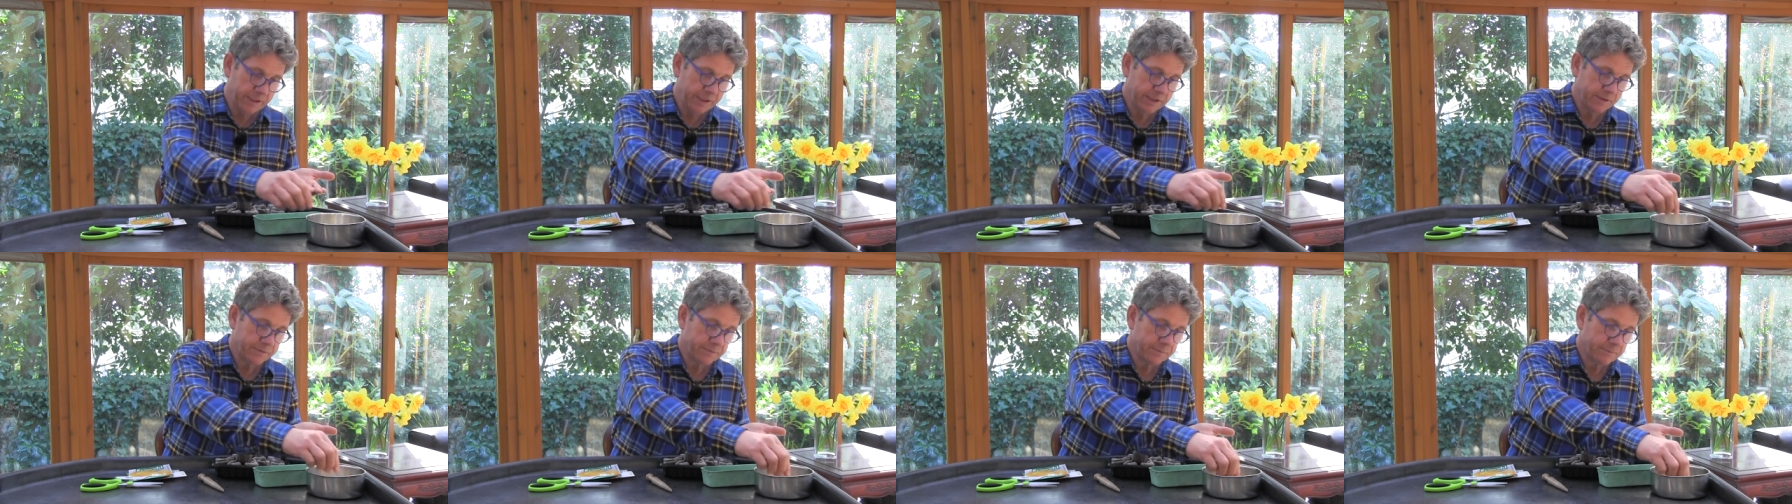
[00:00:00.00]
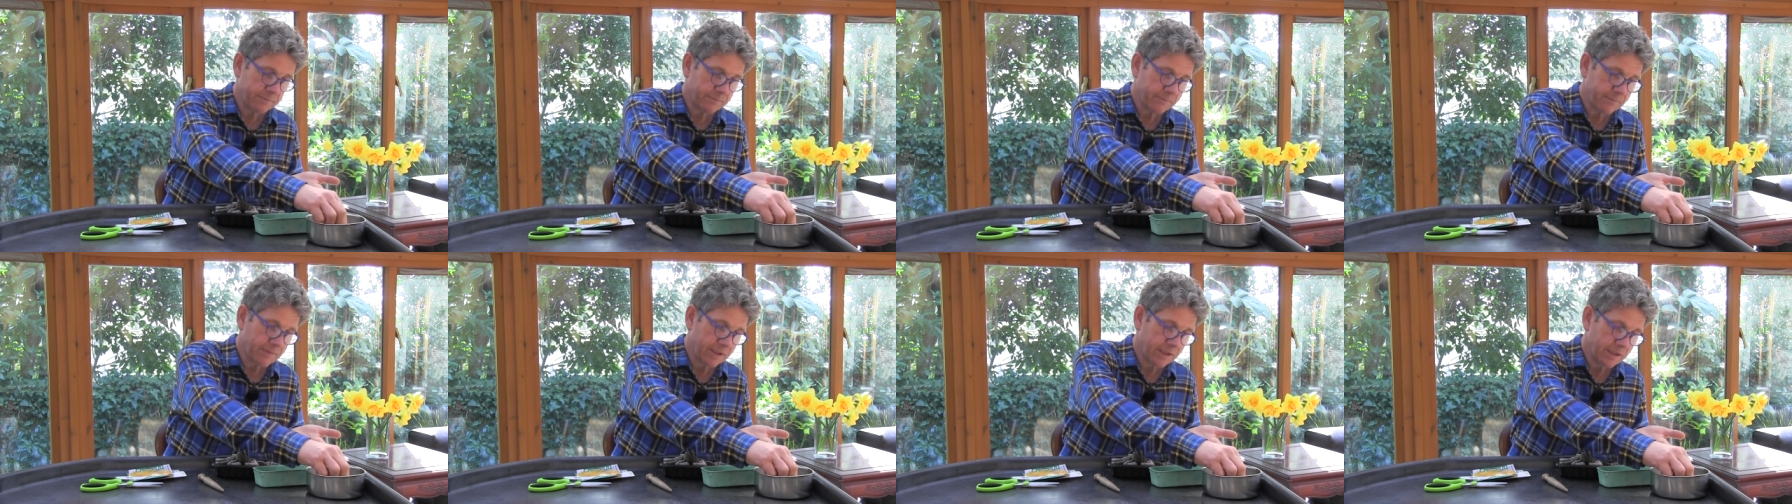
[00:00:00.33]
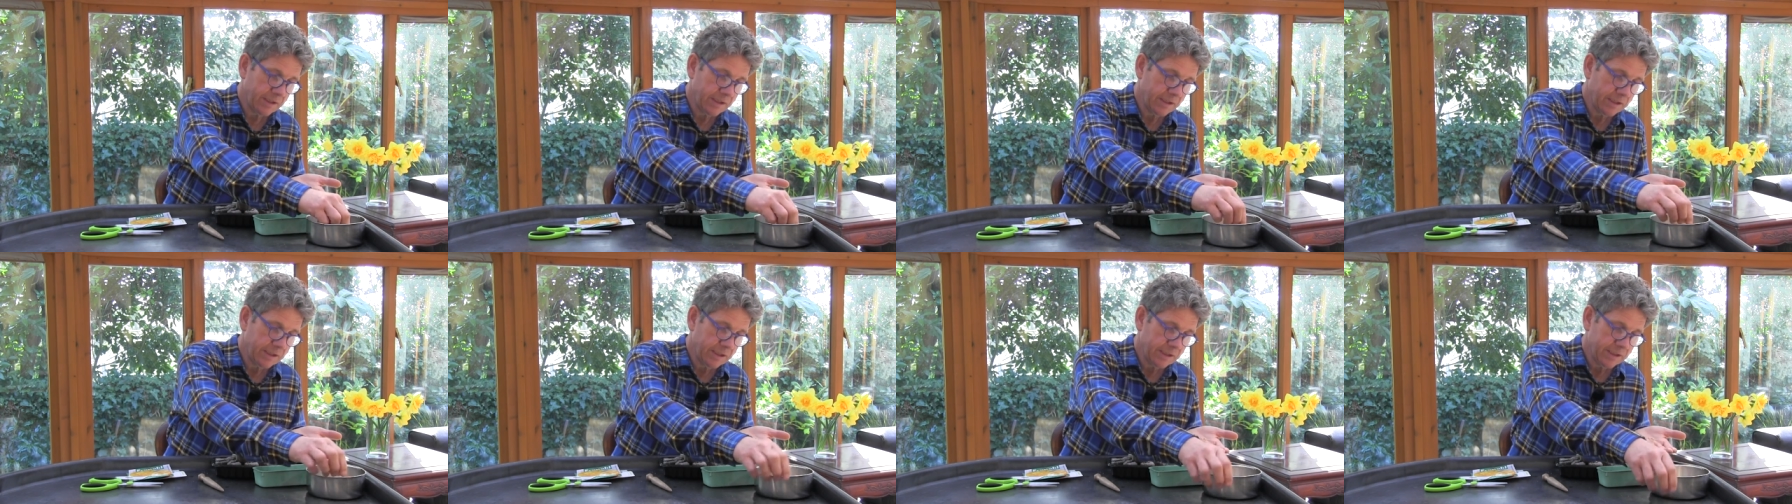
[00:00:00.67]
it in,
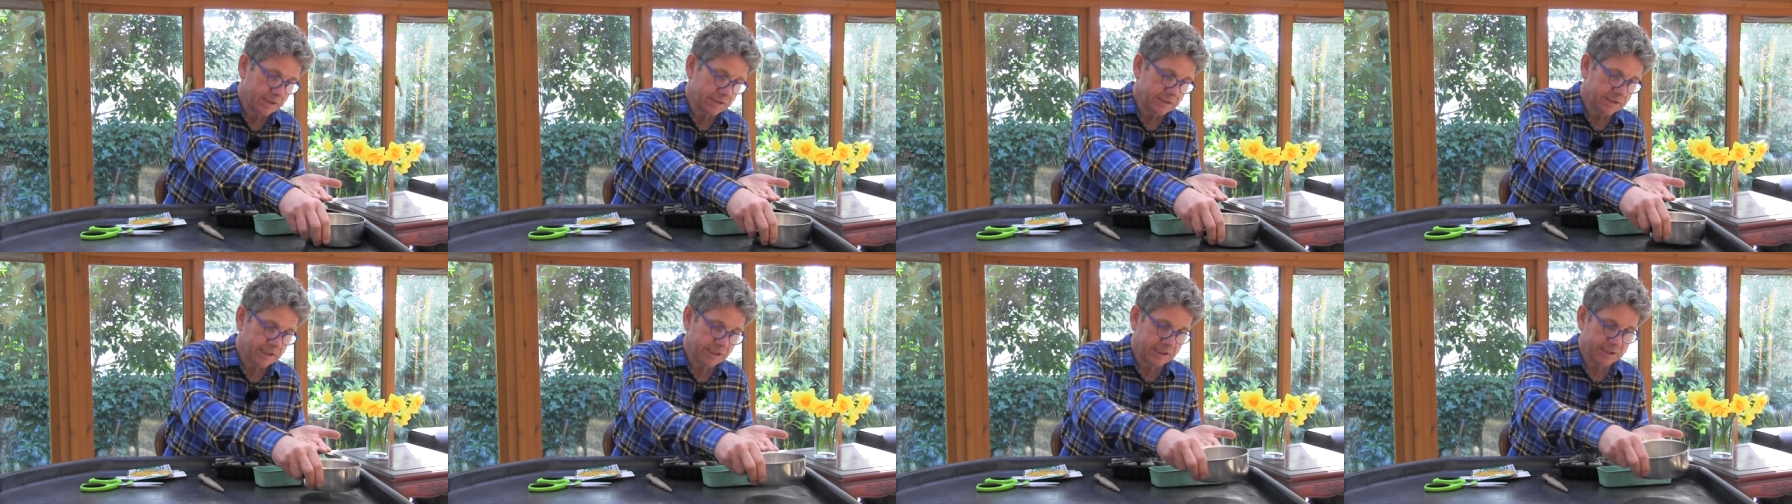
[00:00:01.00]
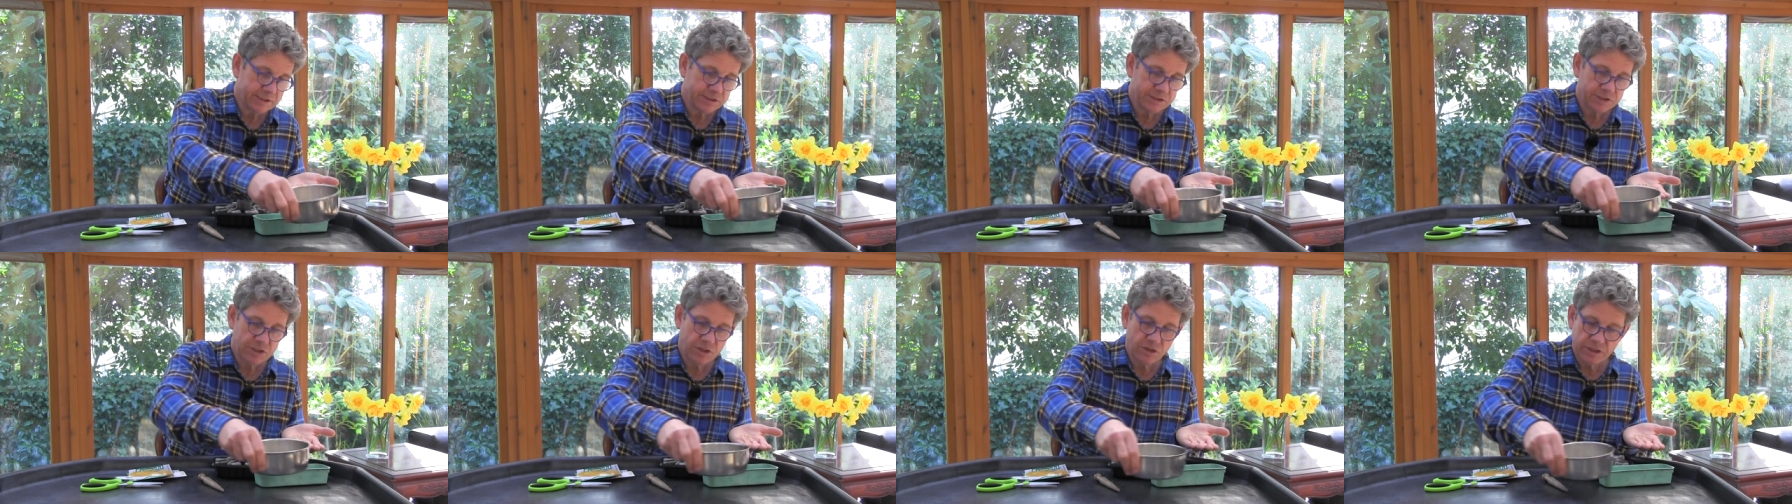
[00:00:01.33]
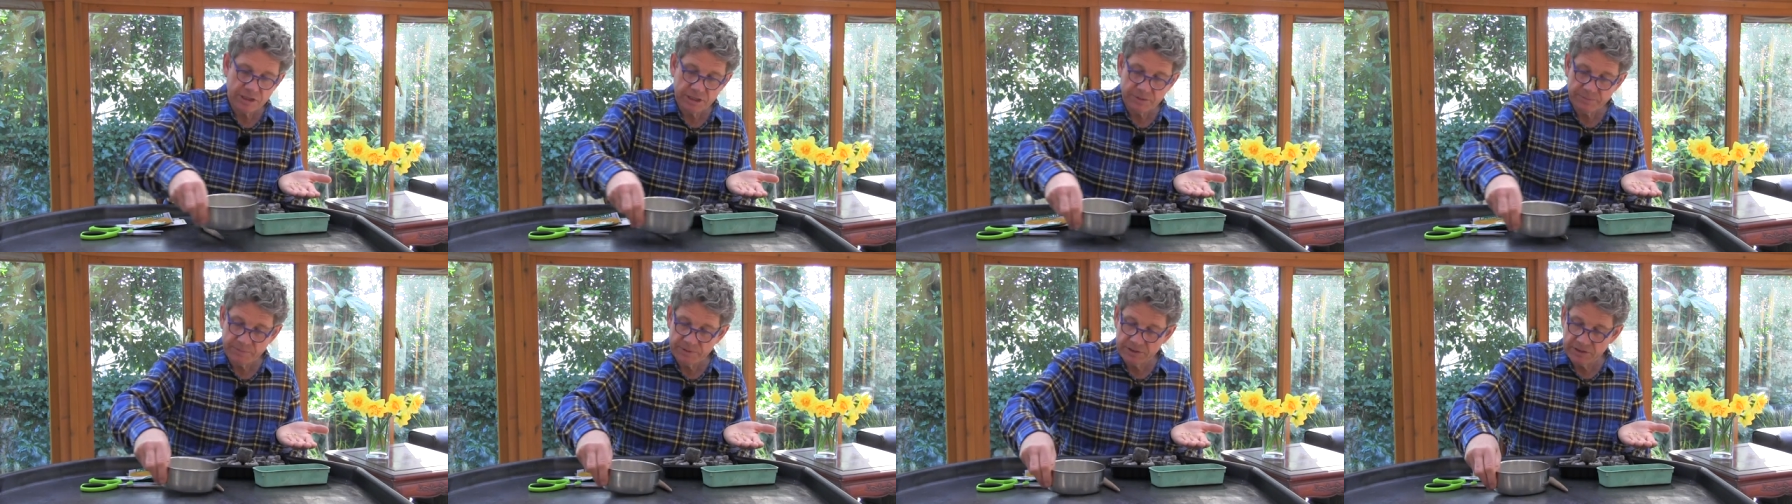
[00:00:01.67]
take a
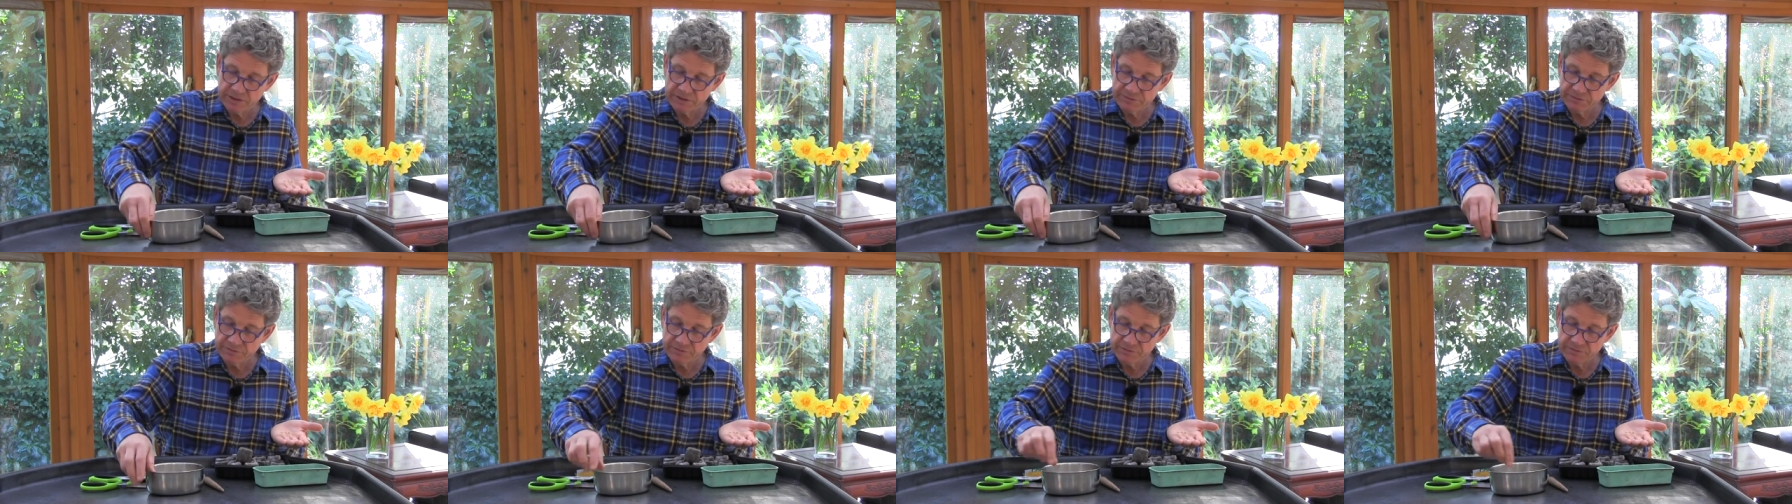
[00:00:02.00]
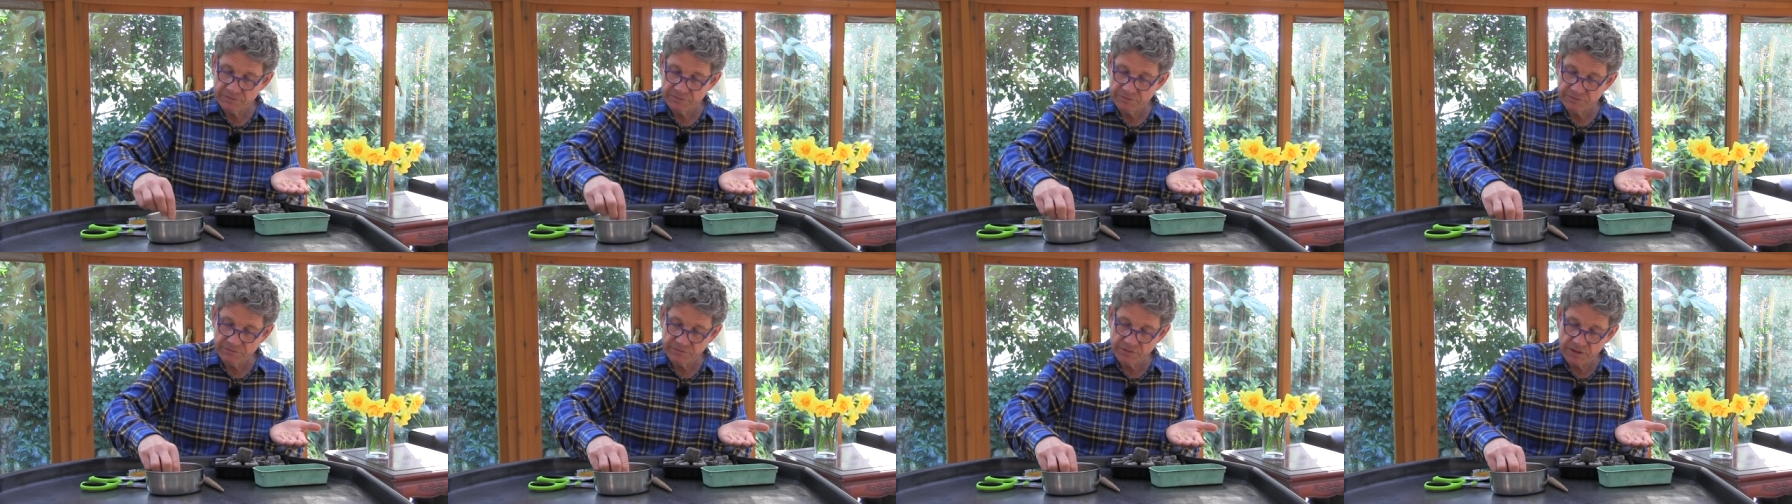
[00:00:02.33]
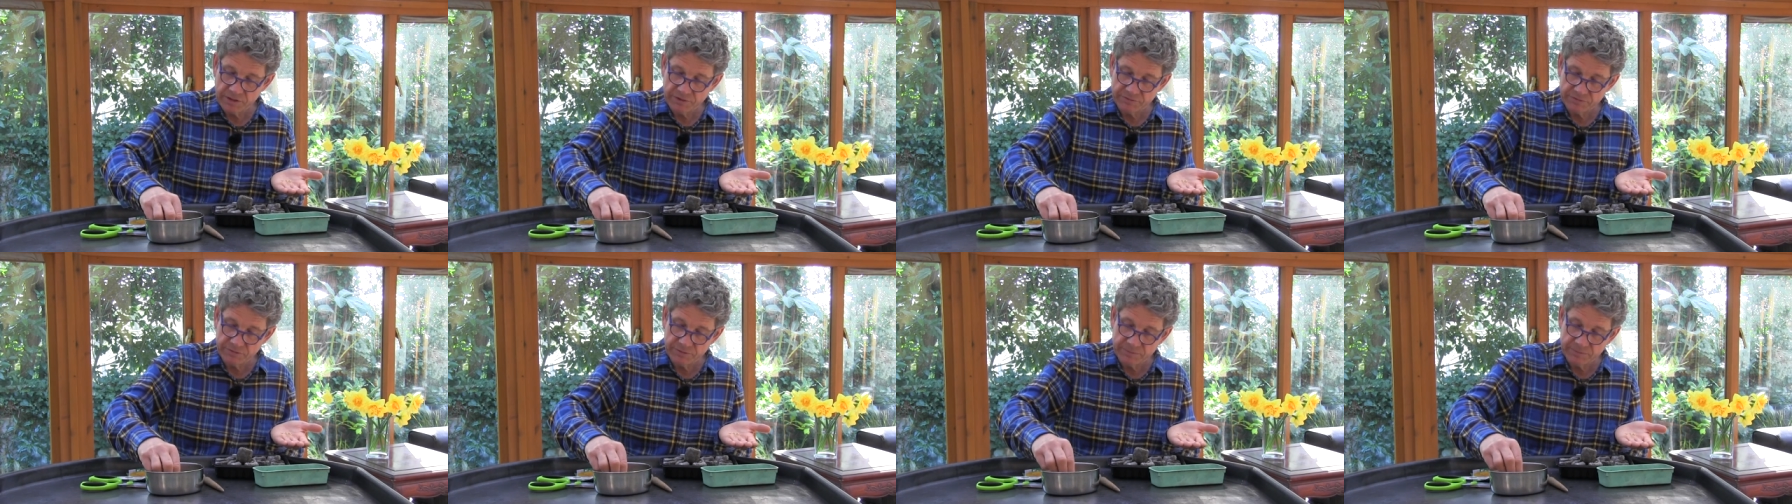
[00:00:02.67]
tiny bit of fine